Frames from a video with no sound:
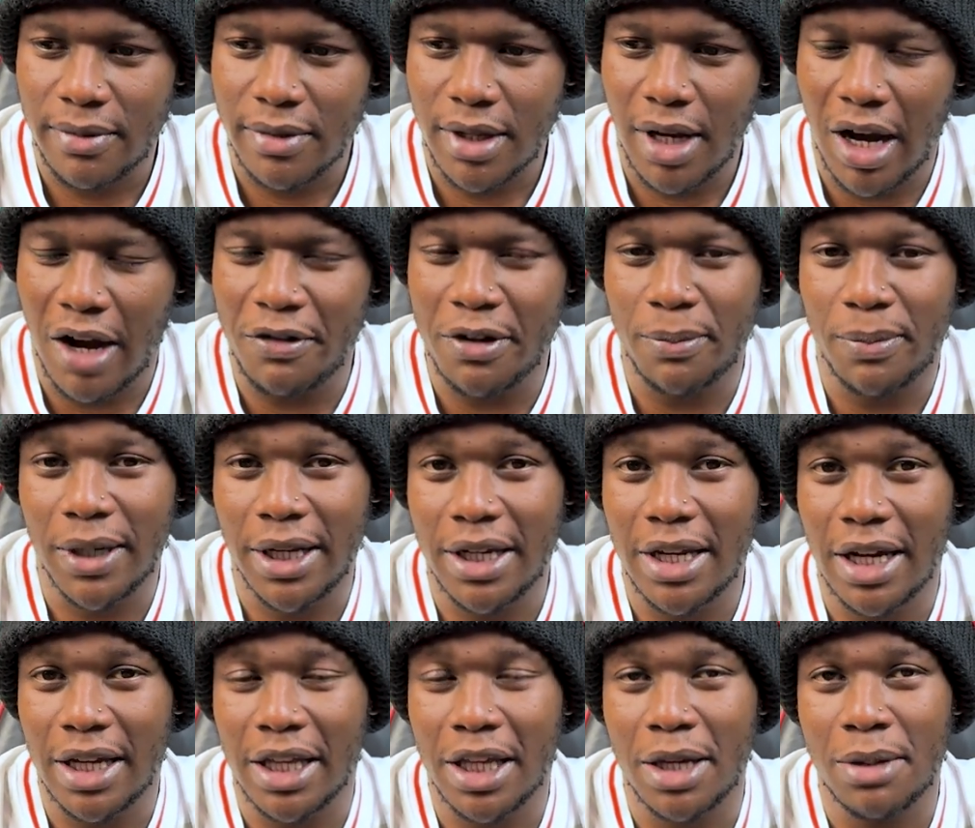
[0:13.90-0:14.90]
Having played a
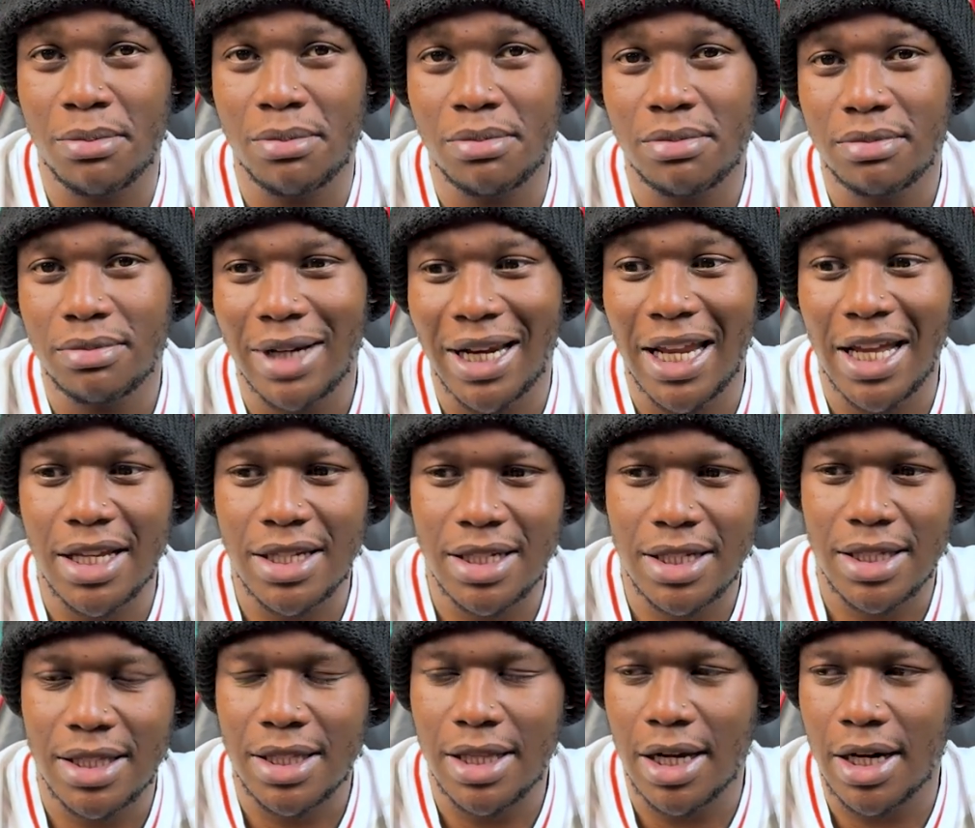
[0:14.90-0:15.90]
game less
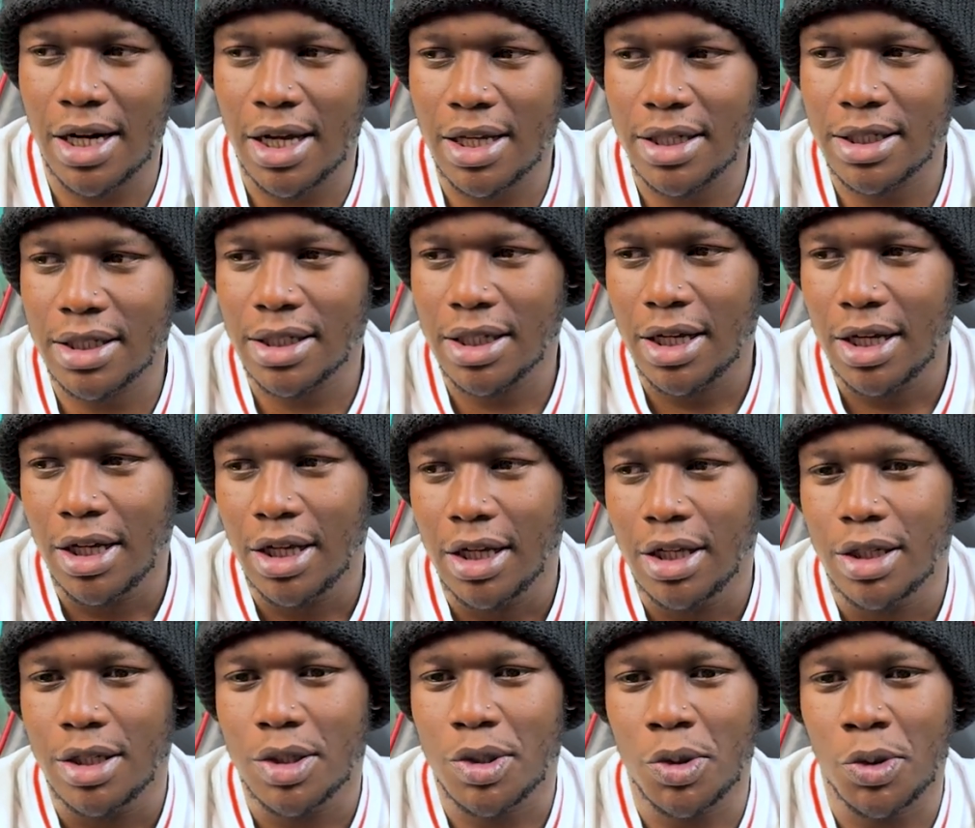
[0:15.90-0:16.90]
than us.
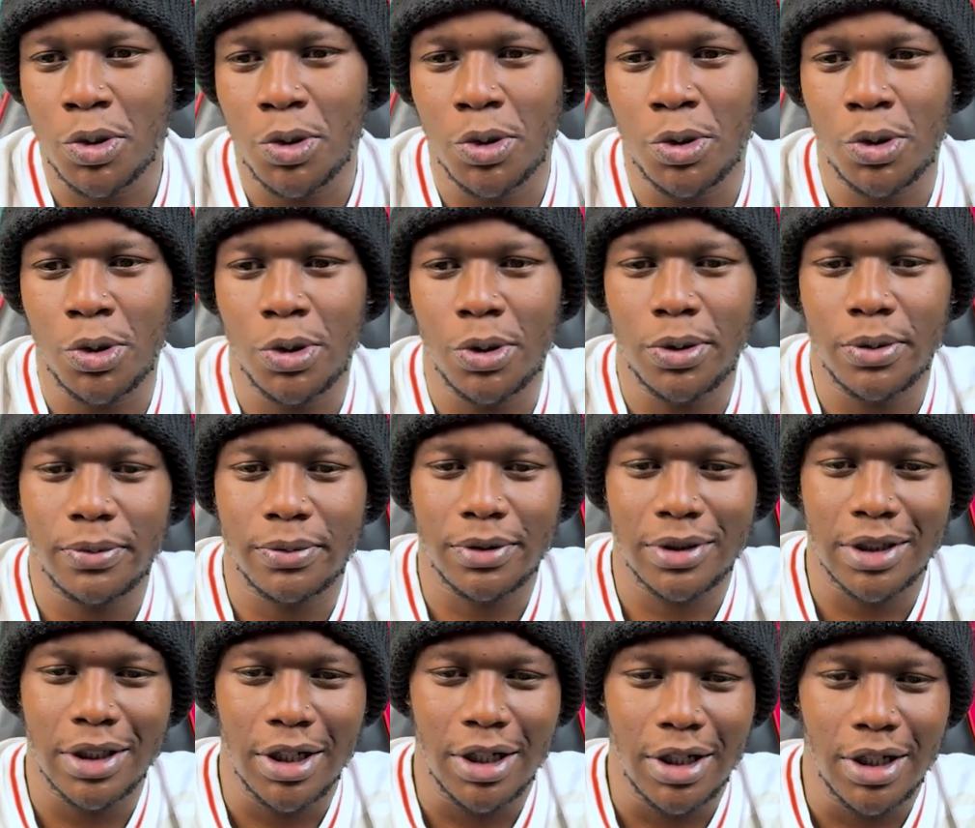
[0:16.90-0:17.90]
So,
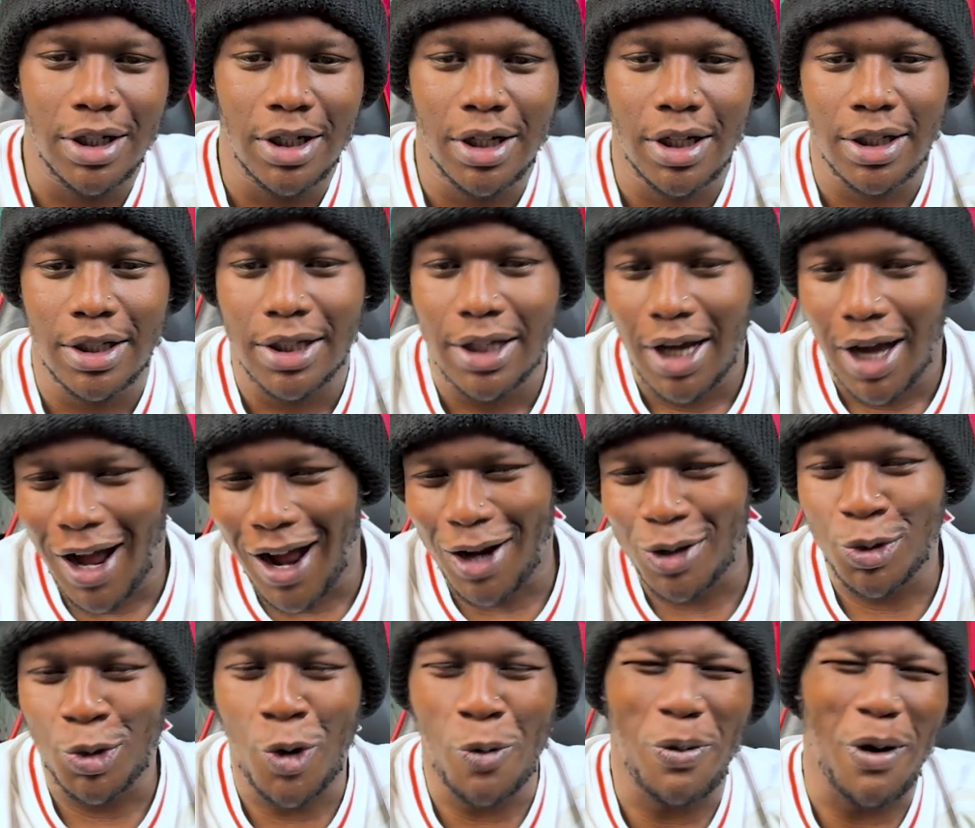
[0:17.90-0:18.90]

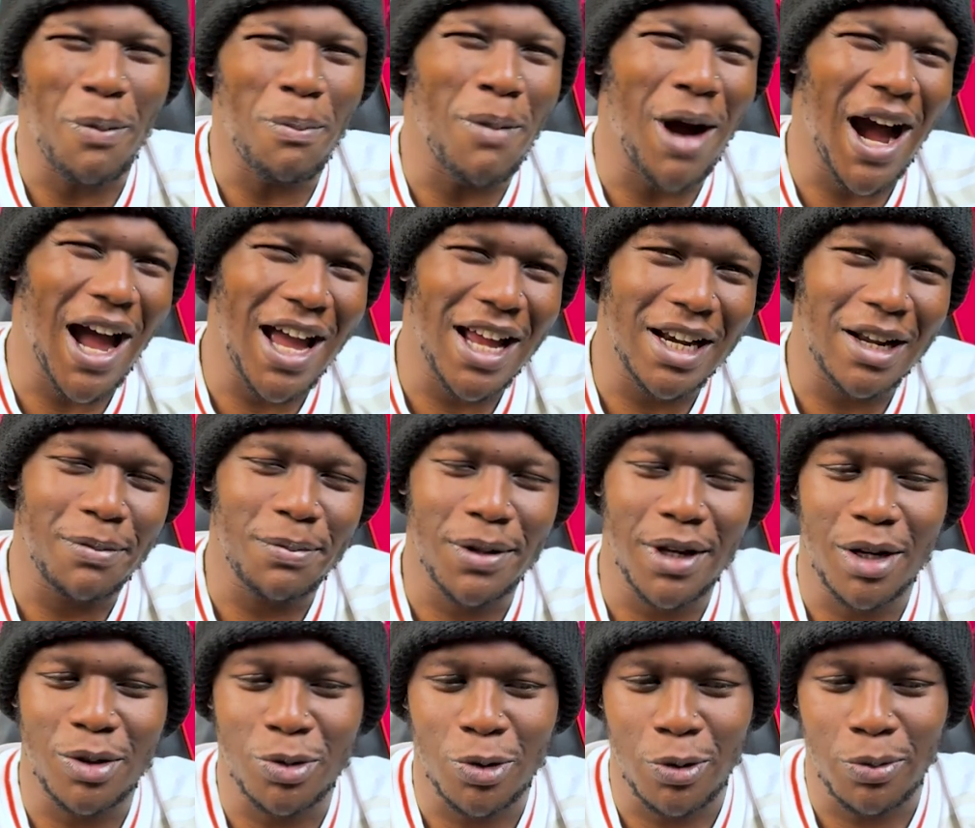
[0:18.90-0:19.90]
atuko pabaya na
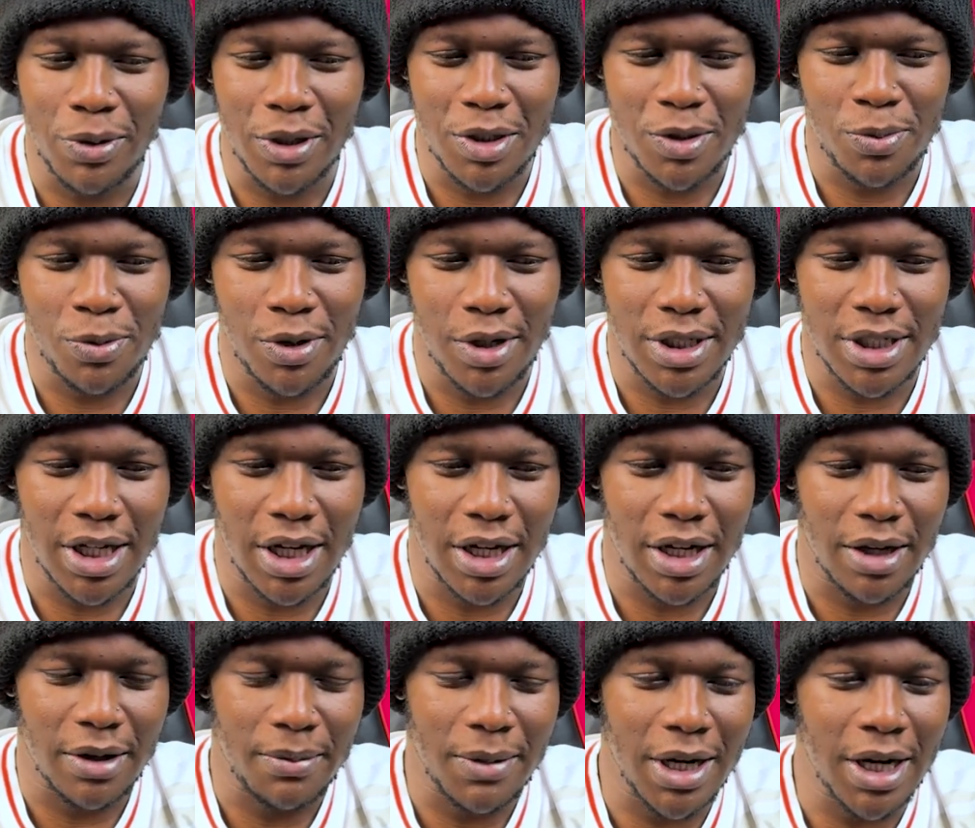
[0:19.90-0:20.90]
pia atuko place poa
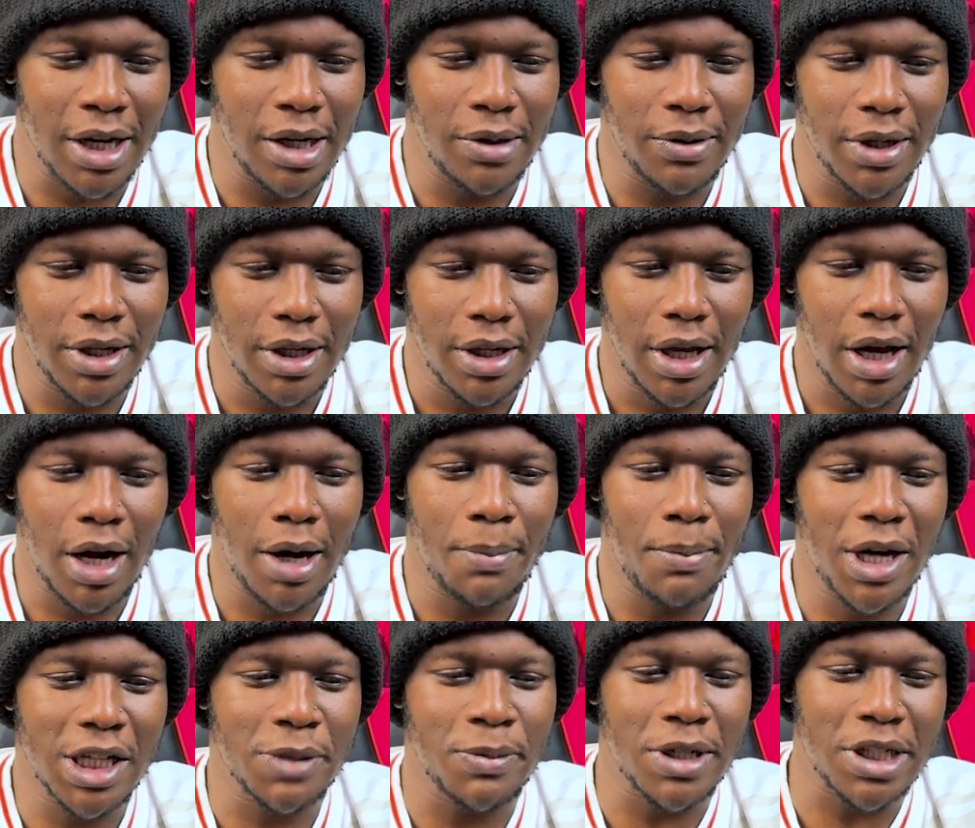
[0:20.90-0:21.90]
sana. But anyway,
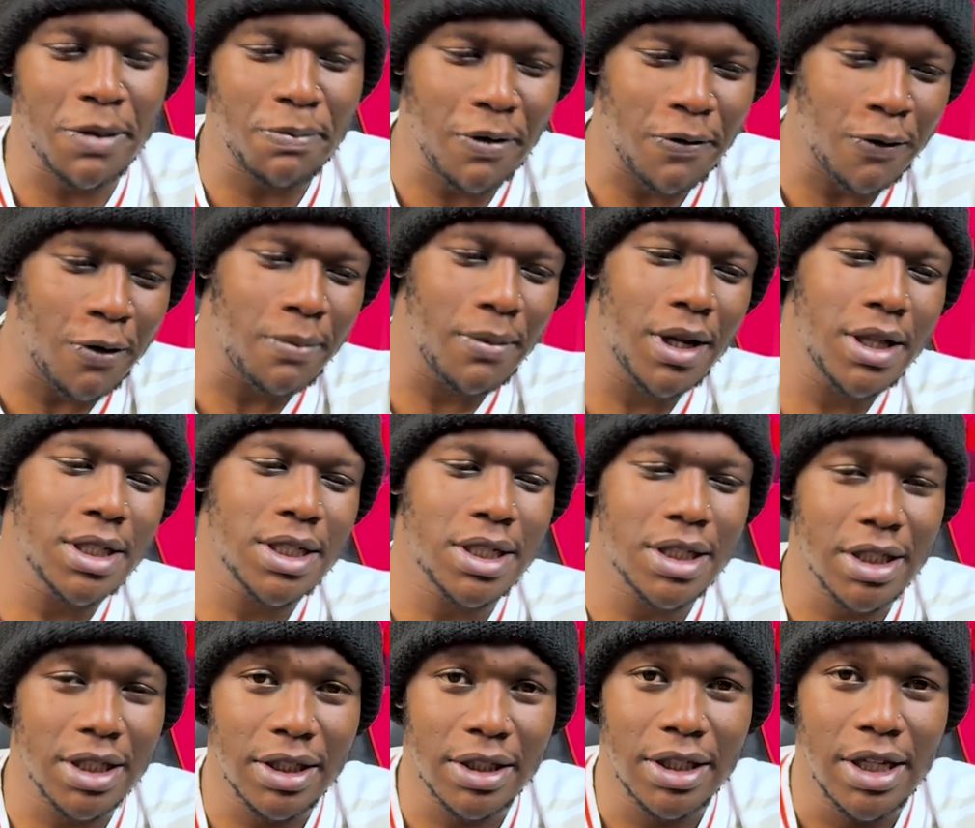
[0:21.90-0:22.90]
much better performance.
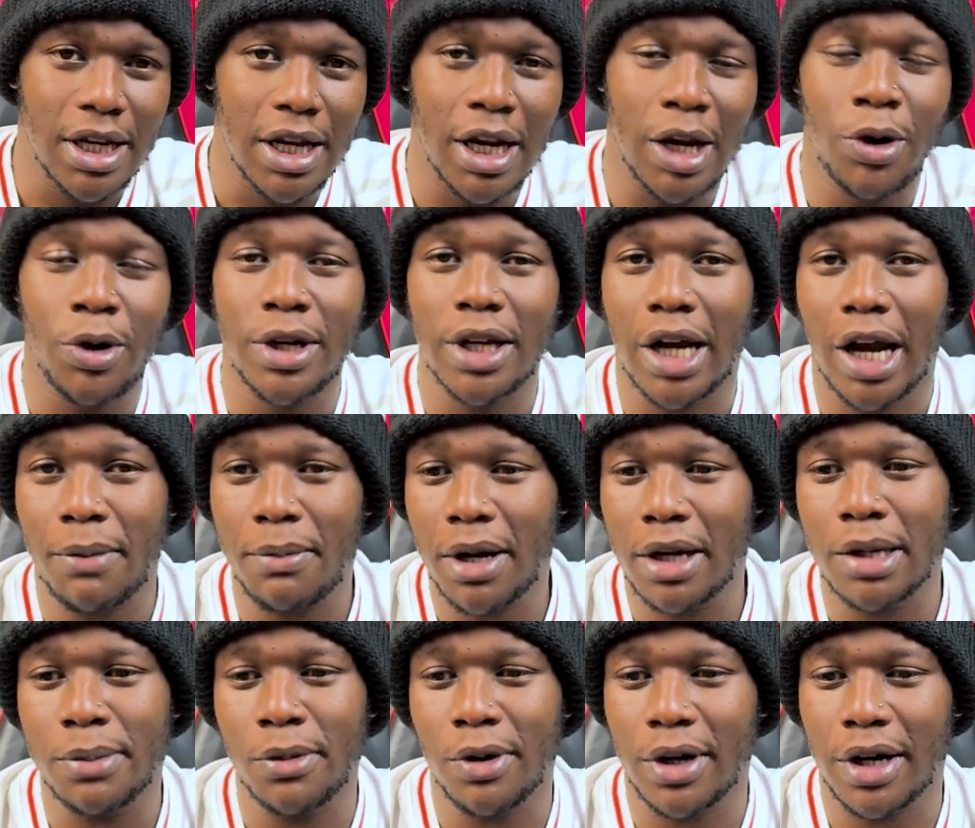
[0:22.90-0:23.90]
Leo ni kama
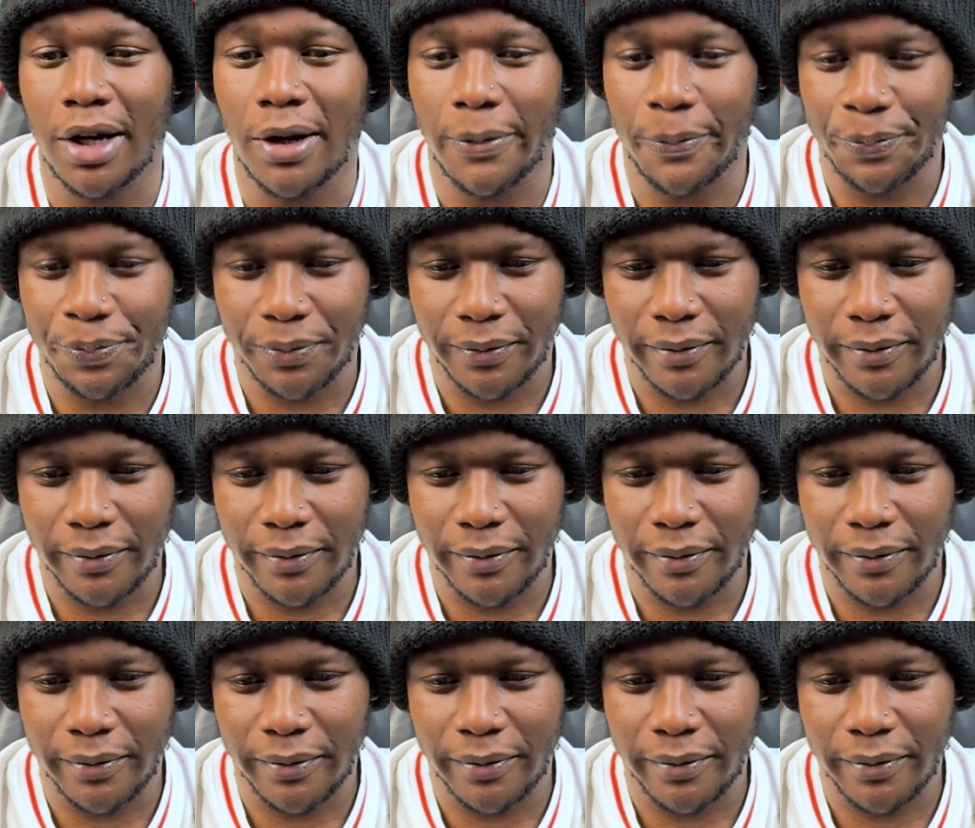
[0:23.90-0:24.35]
ni mwana.